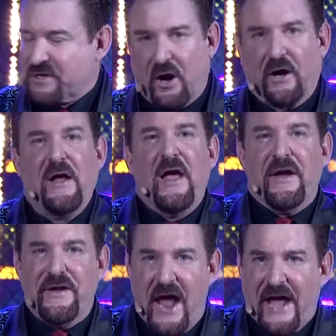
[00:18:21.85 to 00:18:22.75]
are,
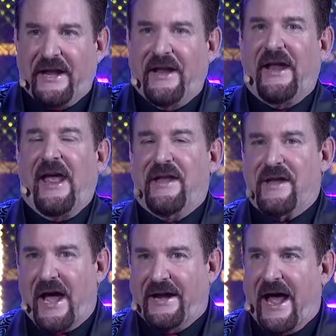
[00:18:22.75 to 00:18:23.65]
night in and
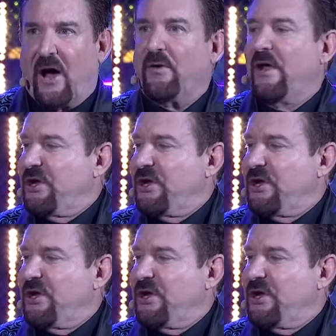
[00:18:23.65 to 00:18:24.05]
night out.